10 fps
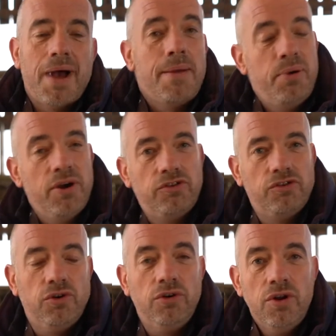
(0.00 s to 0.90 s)
my
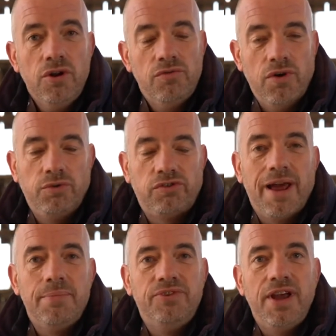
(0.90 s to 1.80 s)
personal, roast
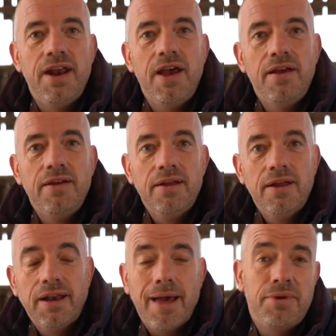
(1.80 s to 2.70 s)
lamb dinner,
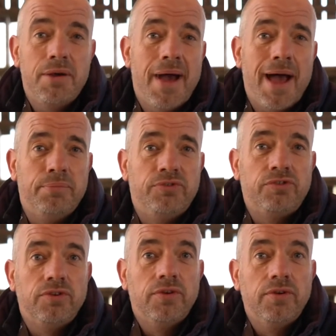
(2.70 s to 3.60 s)
lamb kebabs.